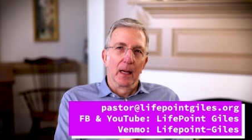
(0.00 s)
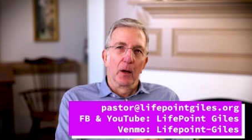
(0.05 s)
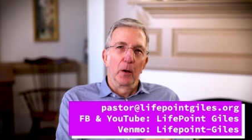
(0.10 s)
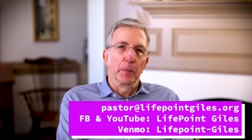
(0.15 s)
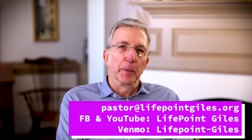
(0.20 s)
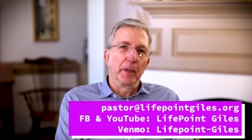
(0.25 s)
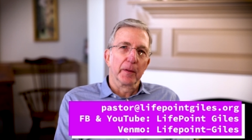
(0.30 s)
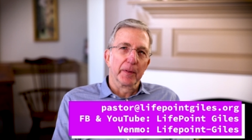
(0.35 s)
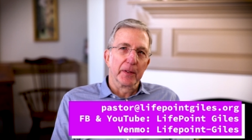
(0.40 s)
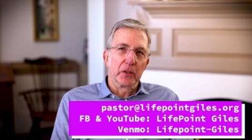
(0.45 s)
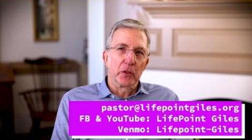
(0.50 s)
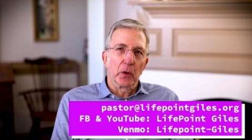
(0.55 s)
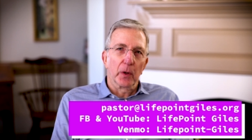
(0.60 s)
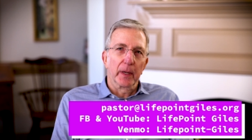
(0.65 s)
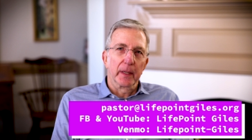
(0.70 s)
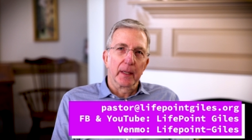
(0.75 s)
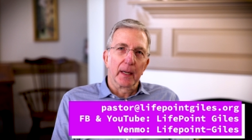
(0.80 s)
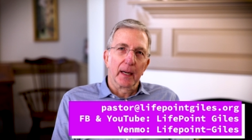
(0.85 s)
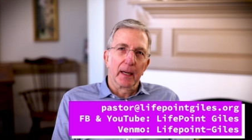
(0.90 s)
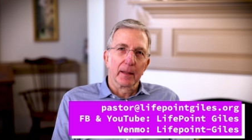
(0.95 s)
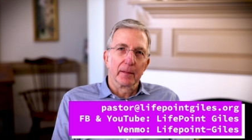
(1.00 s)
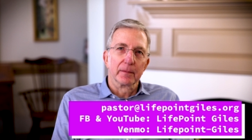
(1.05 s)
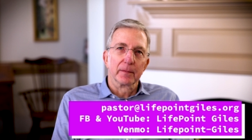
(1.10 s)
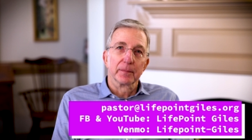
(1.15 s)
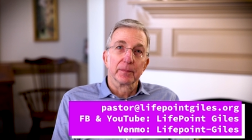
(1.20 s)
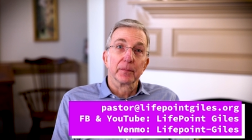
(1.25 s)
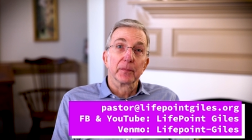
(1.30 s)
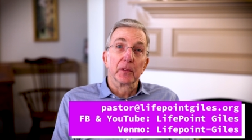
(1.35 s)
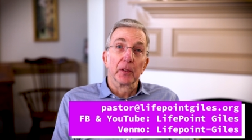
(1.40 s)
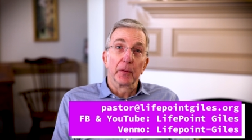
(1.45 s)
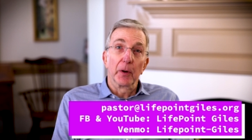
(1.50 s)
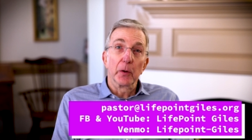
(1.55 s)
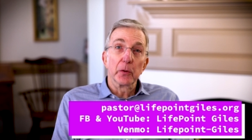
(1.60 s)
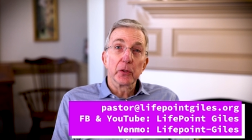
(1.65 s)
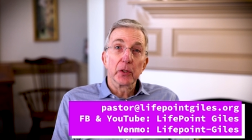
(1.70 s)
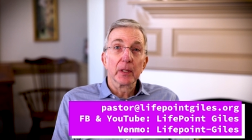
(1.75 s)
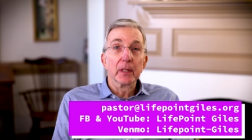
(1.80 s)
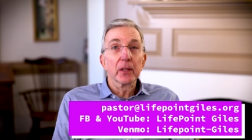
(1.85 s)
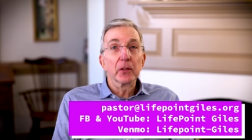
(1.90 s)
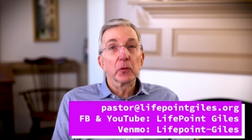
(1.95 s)
Hope you've enjoyed our
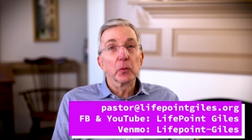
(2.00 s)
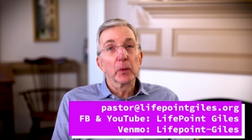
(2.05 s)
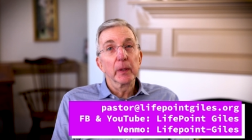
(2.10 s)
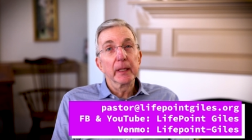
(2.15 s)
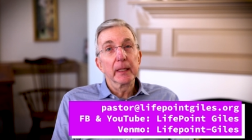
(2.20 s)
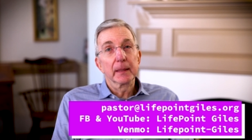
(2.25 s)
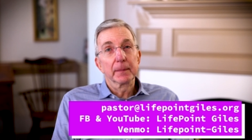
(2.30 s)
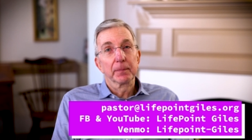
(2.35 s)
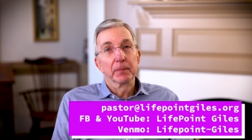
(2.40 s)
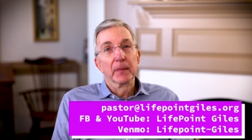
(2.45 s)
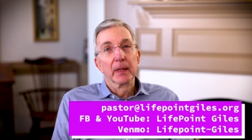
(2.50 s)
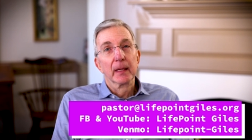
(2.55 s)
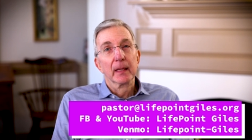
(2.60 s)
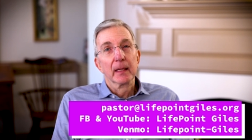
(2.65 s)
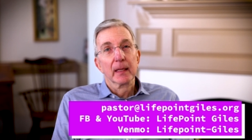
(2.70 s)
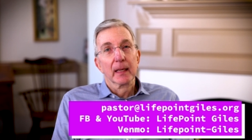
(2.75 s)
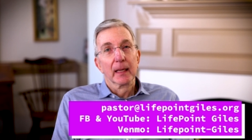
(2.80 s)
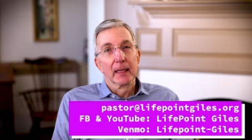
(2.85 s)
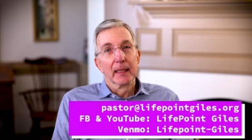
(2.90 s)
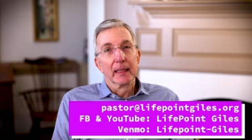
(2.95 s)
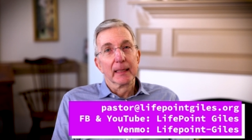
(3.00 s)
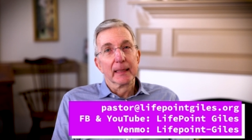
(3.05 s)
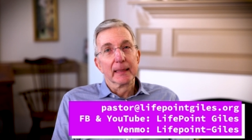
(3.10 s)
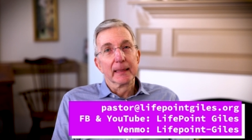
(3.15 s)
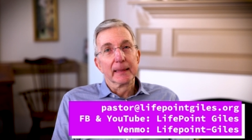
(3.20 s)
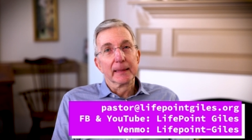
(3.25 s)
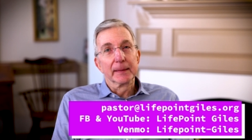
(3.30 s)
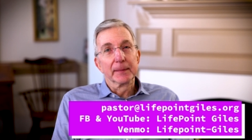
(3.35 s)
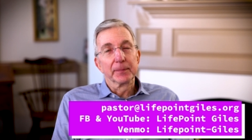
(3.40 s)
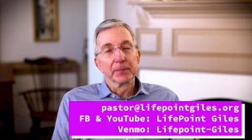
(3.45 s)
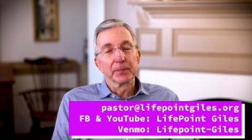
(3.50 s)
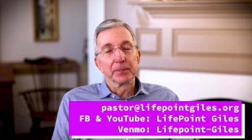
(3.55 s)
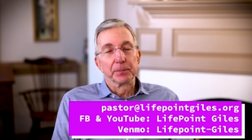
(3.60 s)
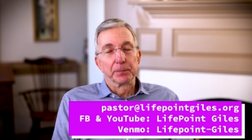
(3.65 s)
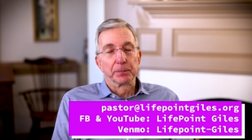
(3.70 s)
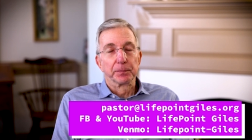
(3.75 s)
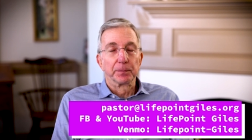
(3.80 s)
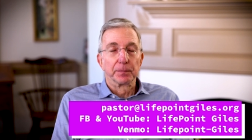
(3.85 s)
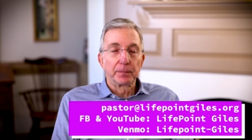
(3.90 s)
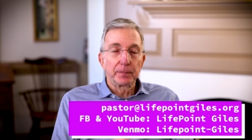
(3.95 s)
devotion this week. Uh,
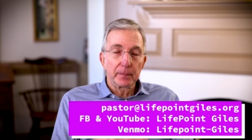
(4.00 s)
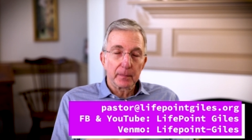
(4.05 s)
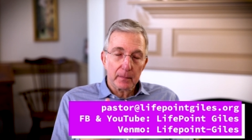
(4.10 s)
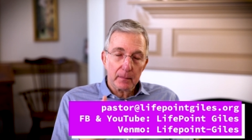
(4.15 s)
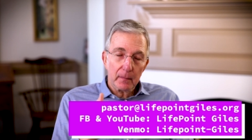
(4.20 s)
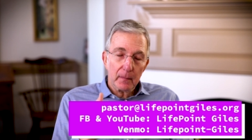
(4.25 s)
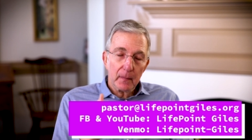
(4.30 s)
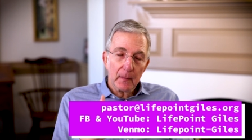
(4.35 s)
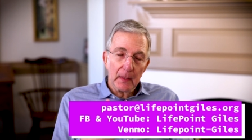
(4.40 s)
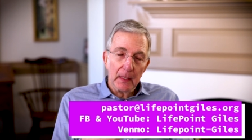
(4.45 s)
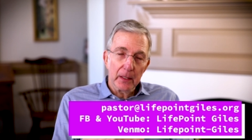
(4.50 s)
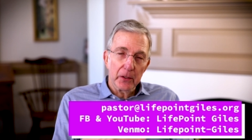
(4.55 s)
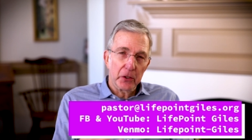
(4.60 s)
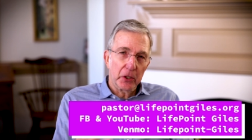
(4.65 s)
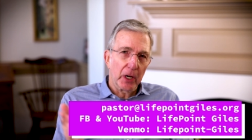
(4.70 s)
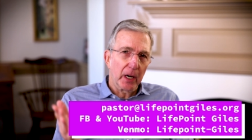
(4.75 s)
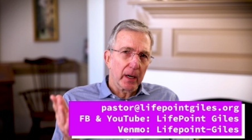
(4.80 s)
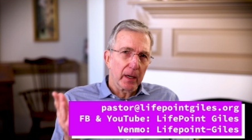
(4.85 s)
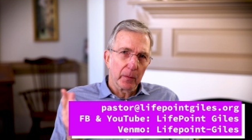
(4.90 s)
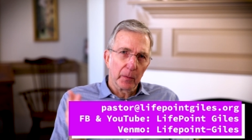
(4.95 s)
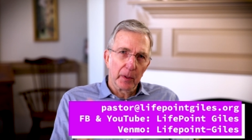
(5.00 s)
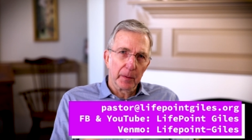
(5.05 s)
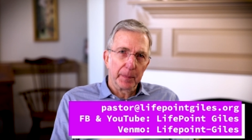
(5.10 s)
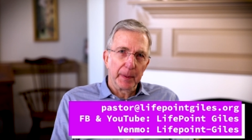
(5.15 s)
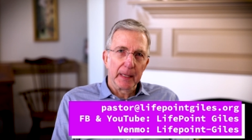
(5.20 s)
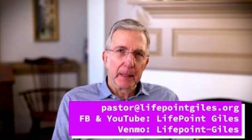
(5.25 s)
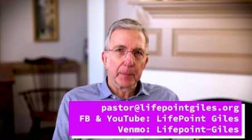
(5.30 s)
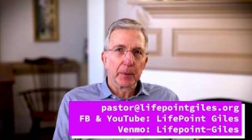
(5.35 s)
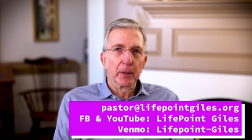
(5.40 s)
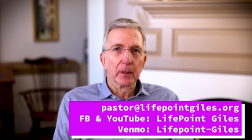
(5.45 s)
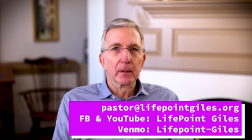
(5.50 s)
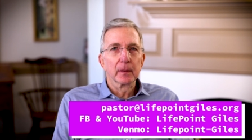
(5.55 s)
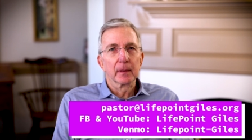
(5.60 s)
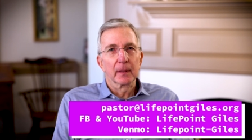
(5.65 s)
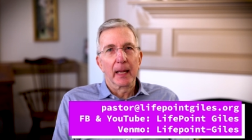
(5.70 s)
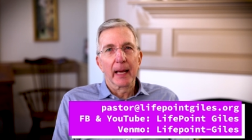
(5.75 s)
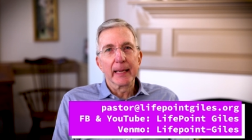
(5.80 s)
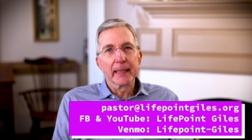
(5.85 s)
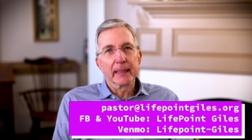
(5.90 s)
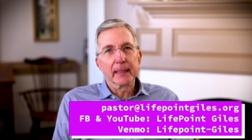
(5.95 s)
share it with people,
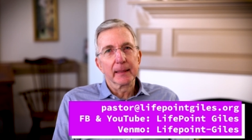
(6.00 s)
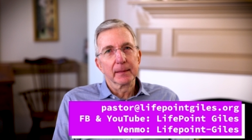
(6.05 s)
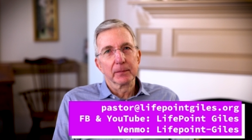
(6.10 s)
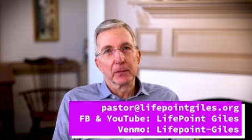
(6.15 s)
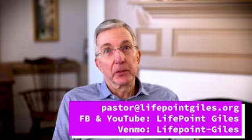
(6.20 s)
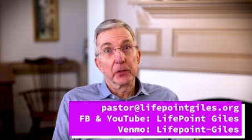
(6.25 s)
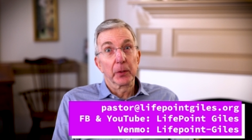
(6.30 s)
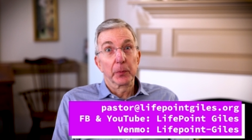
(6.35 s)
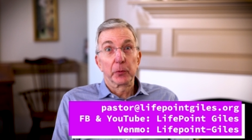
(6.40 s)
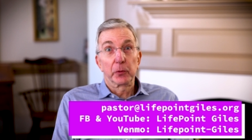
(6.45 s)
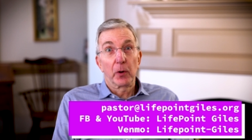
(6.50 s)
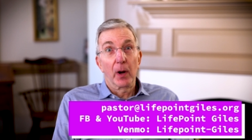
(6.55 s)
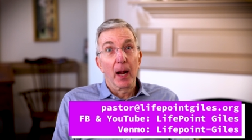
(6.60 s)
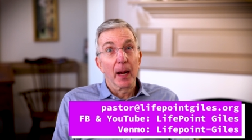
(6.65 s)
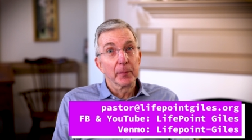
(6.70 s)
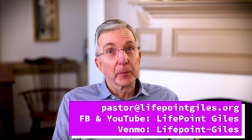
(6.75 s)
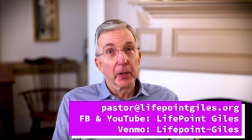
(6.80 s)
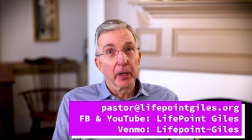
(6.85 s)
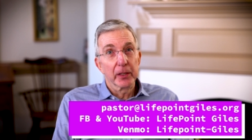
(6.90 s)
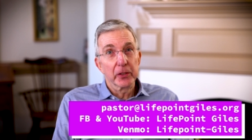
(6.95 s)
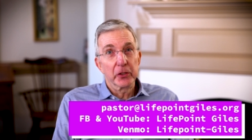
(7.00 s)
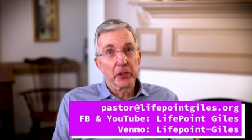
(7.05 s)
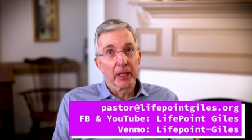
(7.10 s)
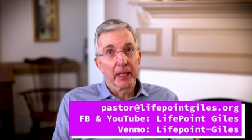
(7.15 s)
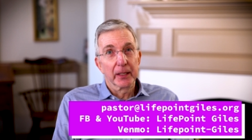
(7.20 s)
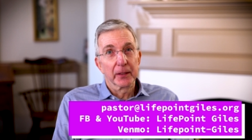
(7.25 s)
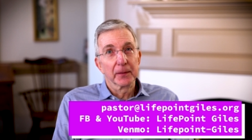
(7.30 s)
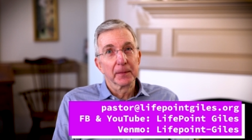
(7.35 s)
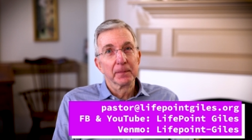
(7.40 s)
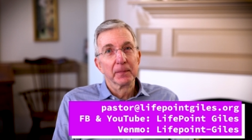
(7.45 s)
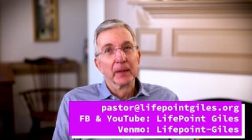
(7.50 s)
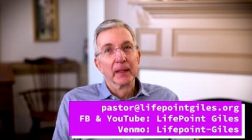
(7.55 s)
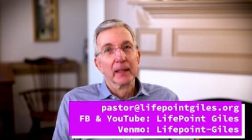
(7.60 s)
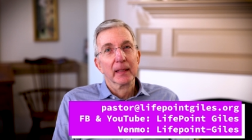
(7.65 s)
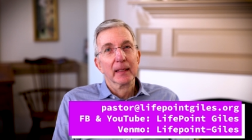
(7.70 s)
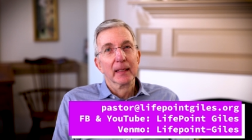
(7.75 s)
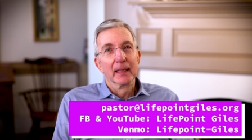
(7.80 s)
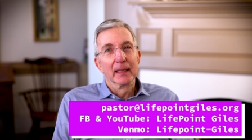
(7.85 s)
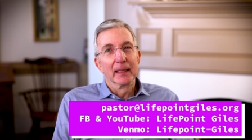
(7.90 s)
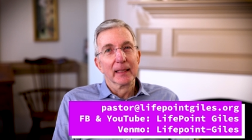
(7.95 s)
like it, subscribe to our channel.
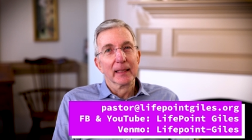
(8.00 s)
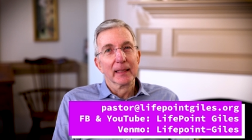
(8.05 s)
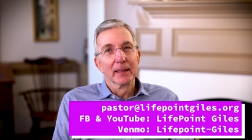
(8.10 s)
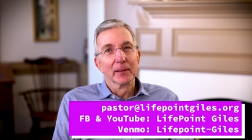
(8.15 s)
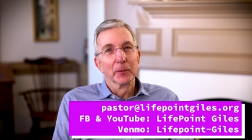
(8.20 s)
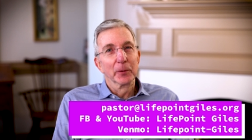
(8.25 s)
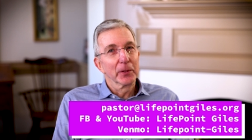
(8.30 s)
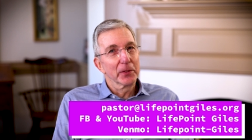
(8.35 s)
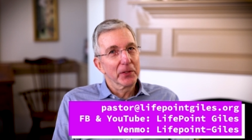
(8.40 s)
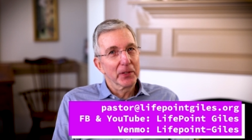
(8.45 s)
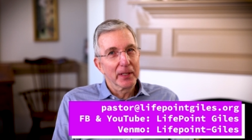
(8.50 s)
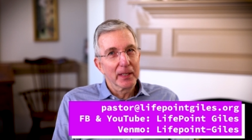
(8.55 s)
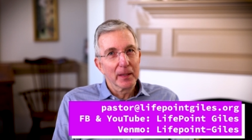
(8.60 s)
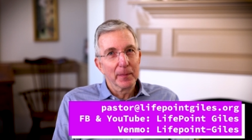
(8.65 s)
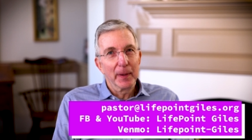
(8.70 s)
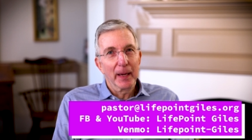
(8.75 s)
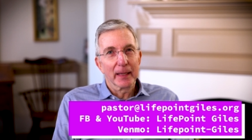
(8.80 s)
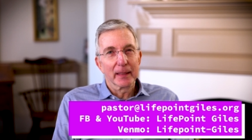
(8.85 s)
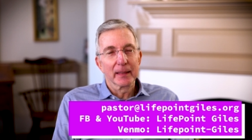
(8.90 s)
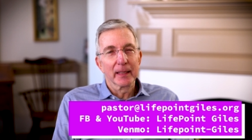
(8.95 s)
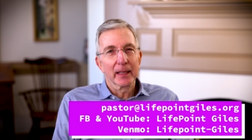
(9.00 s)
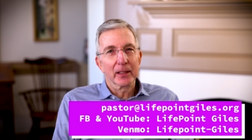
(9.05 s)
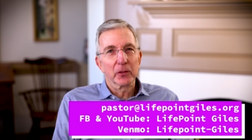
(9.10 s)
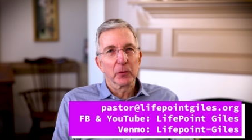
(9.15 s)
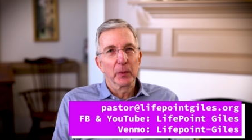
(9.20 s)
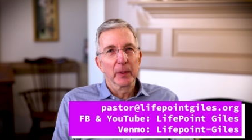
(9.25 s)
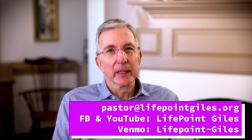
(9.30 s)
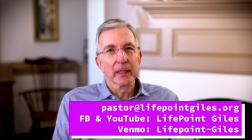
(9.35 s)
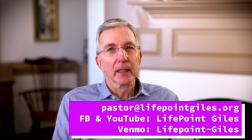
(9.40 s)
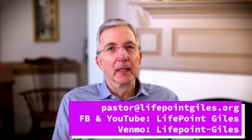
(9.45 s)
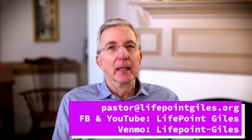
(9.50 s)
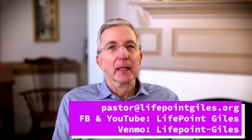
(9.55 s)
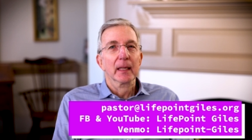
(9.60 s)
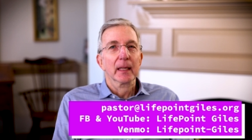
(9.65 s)
Uh, we'll see you back next week.